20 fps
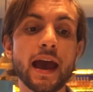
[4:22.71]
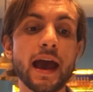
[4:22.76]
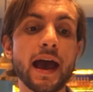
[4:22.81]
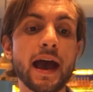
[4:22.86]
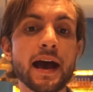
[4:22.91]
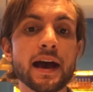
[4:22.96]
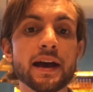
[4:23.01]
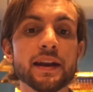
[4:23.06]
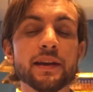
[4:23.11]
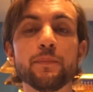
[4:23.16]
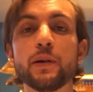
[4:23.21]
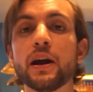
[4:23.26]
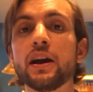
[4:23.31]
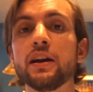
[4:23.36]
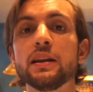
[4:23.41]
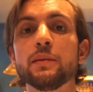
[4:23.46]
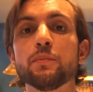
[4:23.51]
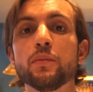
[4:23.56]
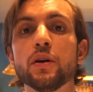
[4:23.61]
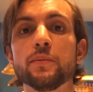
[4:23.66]
And
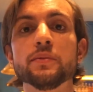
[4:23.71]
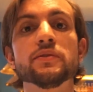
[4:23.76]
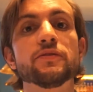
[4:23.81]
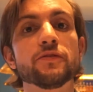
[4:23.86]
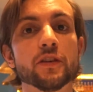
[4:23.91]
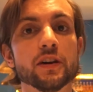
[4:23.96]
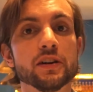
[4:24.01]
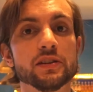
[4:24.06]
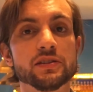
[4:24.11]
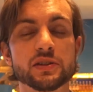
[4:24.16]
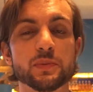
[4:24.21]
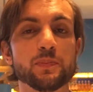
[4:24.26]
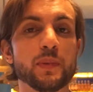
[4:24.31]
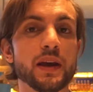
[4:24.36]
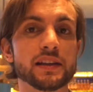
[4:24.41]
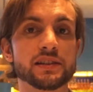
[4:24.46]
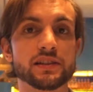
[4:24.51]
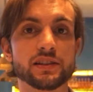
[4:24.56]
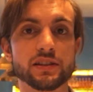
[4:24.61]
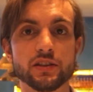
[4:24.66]
apparently Mobifone is the
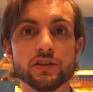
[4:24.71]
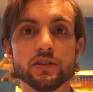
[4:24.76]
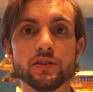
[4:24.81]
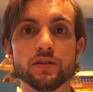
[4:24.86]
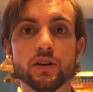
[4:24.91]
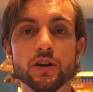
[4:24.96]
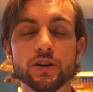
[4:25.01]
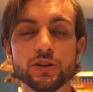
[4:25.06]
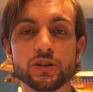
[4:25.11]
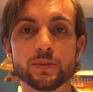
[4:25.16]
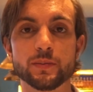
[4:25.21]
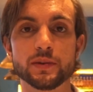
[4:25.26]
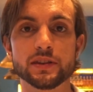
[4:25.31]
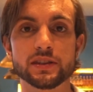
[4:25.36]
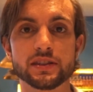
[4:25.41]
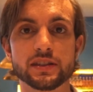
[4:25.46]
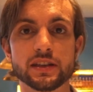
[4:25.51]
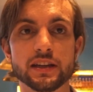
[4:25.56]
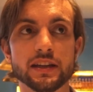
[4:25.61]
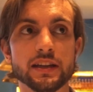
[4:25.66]
best in Ho Chi Minh
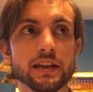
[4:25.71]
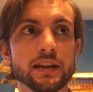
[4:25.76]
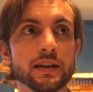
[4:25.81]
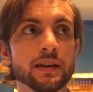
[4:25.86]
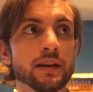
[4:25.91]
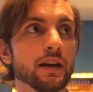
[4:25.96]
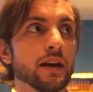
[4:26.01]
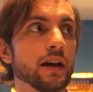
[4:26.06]
City.